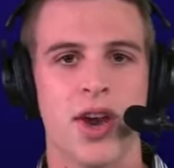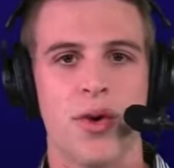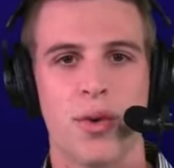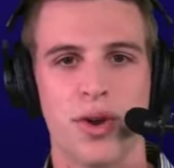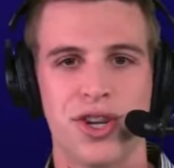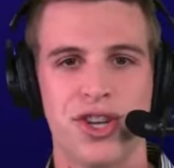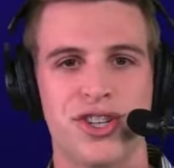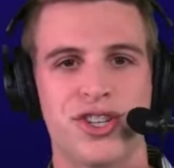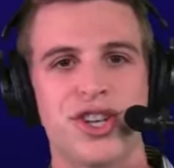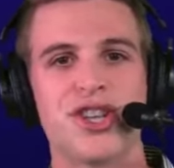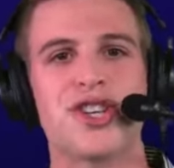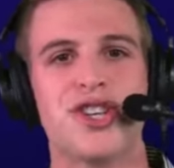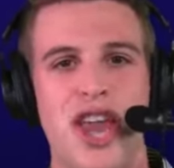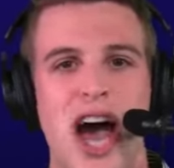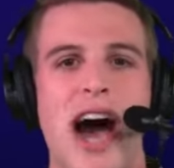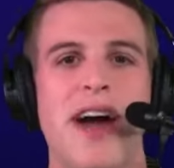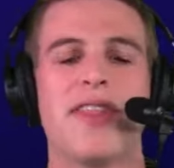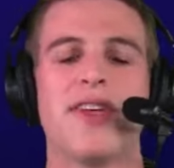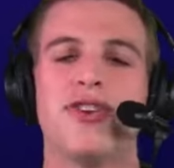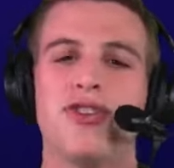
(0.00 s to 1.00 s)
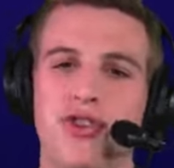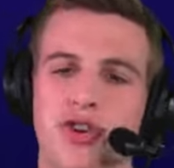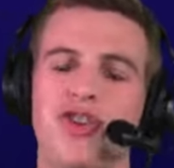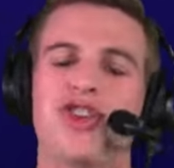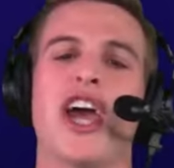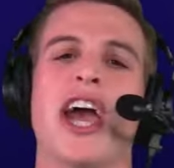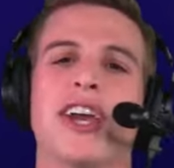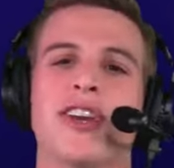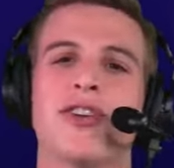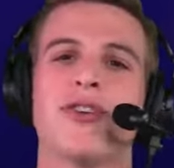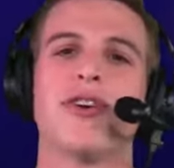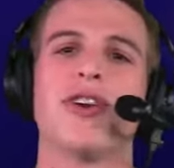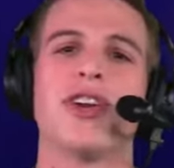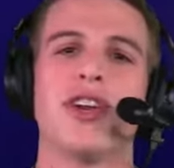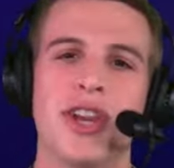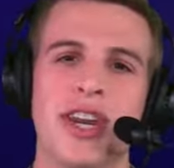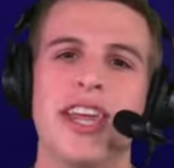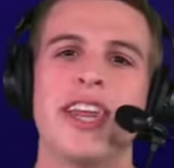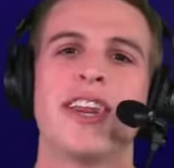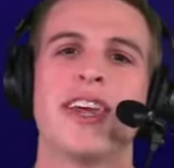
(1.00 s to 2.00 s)
which is just not the trajectory
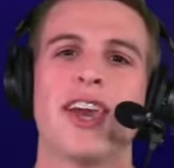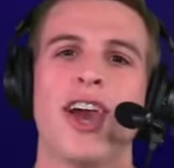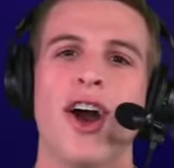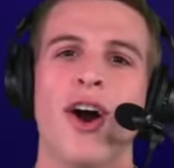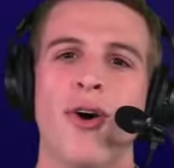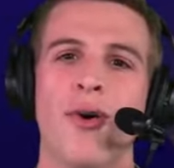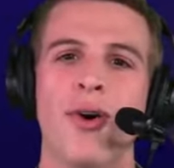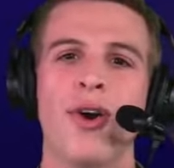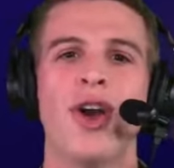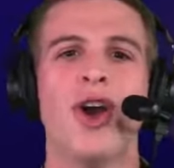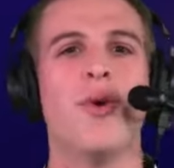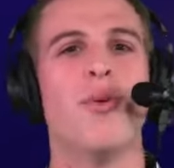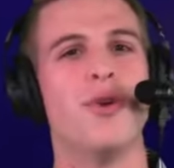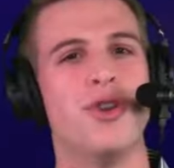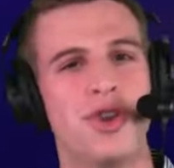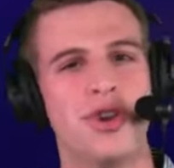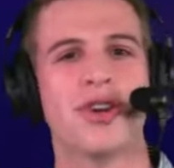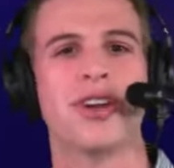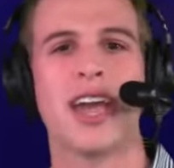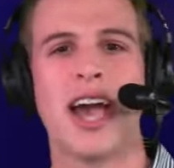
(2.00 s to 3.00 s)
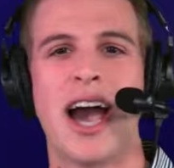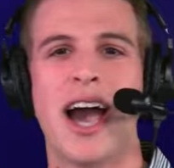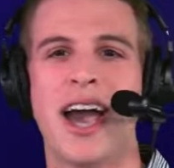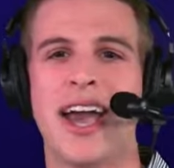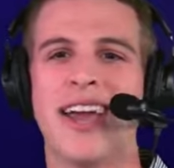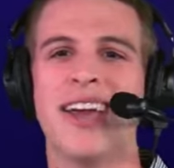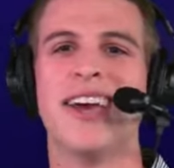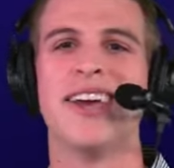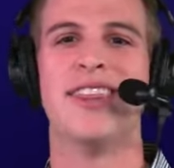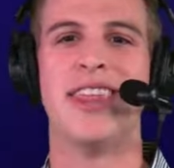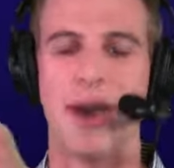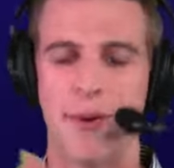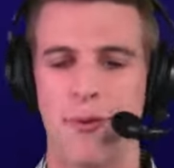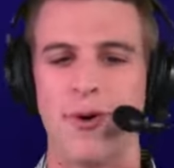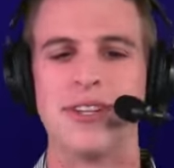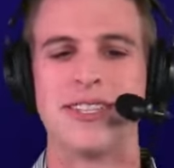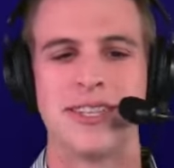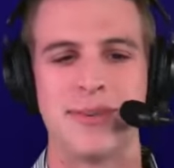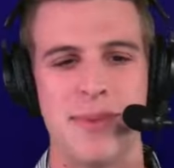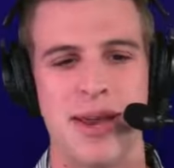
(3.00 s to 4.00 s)
you need to go when you're a guy that
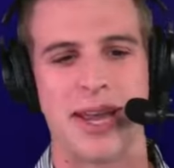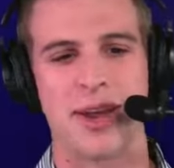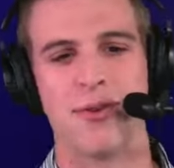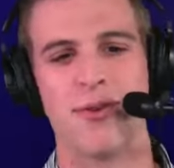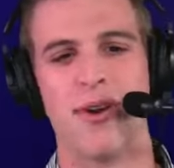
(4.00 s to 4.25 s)
wants to make a